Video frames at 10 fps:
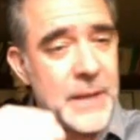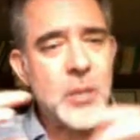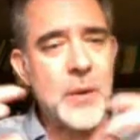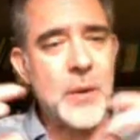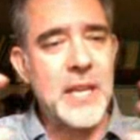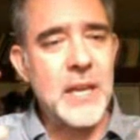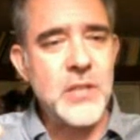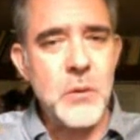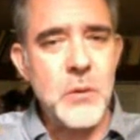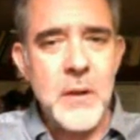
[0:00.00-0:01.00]
So it gives
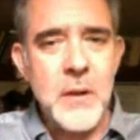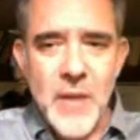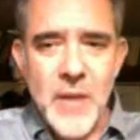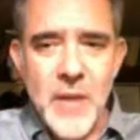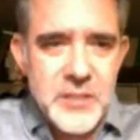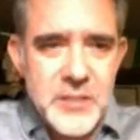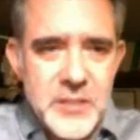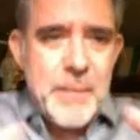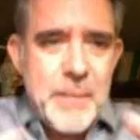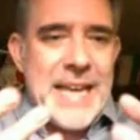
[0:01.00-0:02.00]
you a little
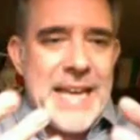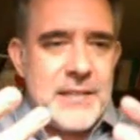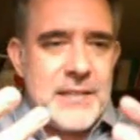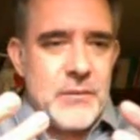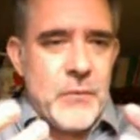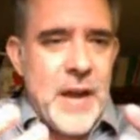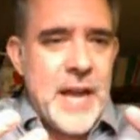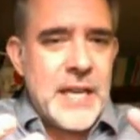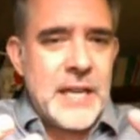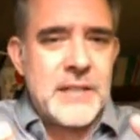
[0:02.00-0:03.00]
space, right,
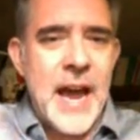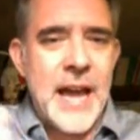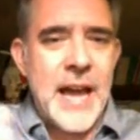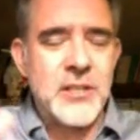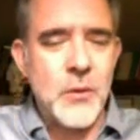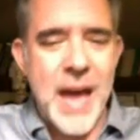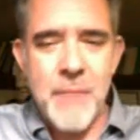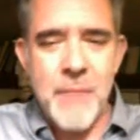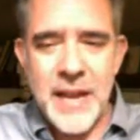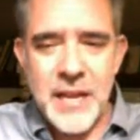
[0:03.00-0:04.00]
inside. So that
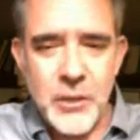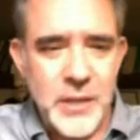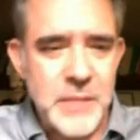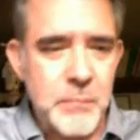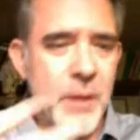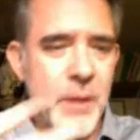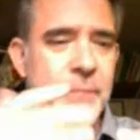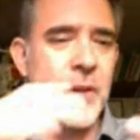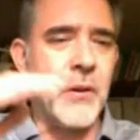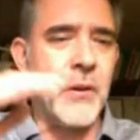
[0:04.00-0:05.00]
might increase blood flow.